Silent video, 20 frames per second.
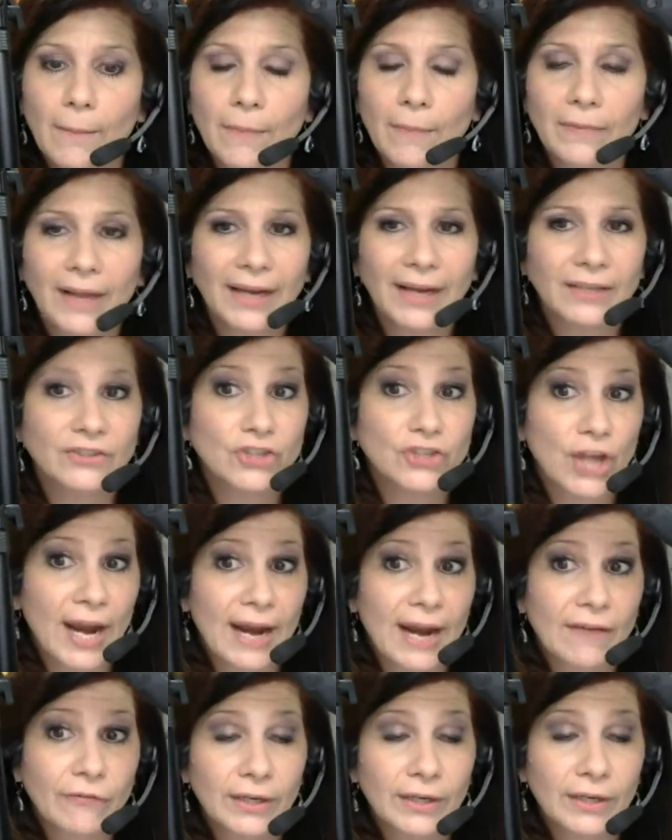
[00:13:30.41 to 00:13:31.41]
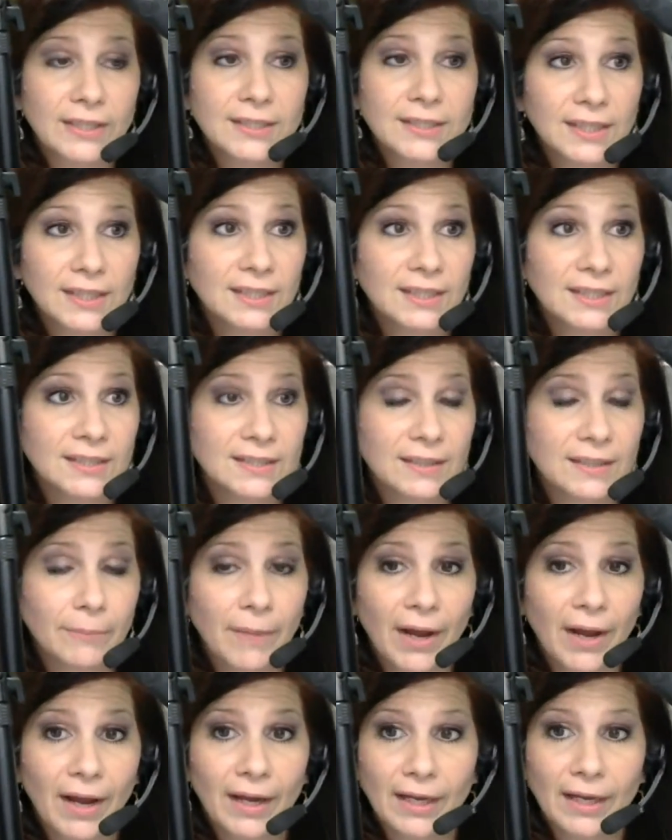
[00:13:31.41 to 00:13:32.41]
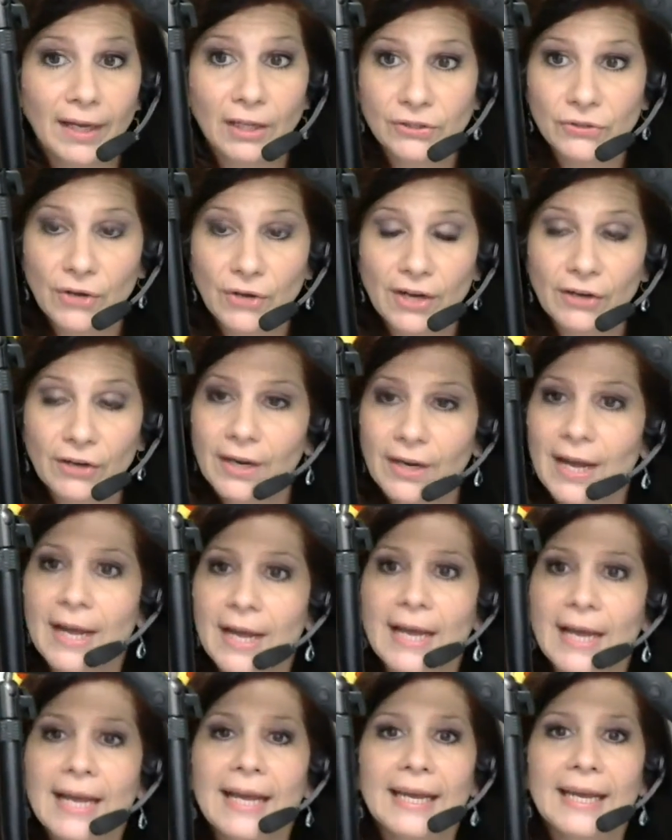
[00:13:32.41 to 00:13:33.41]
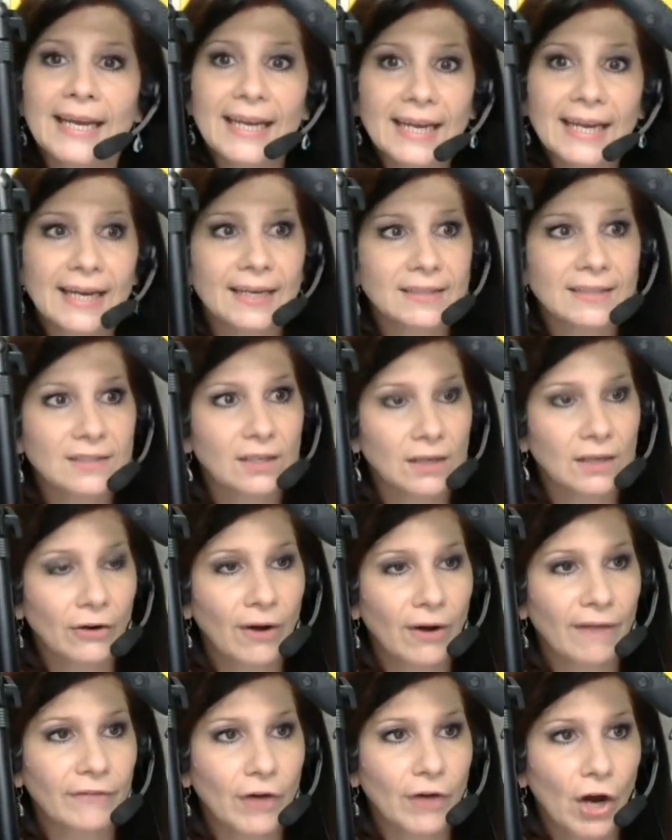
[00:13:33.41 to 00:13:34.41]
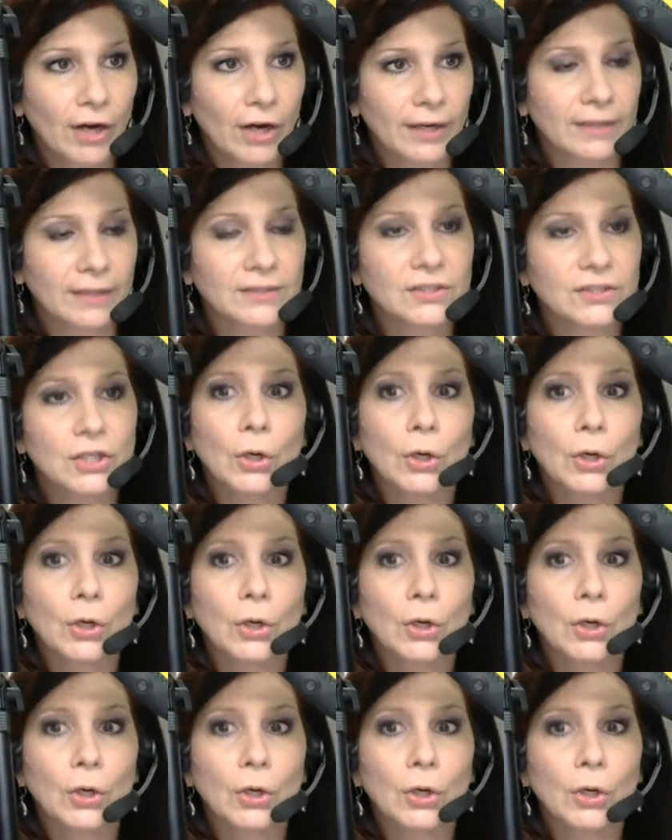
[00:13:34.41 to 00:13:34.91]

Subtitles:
like Jay, for instance, my illustrator, he is a graphic artist.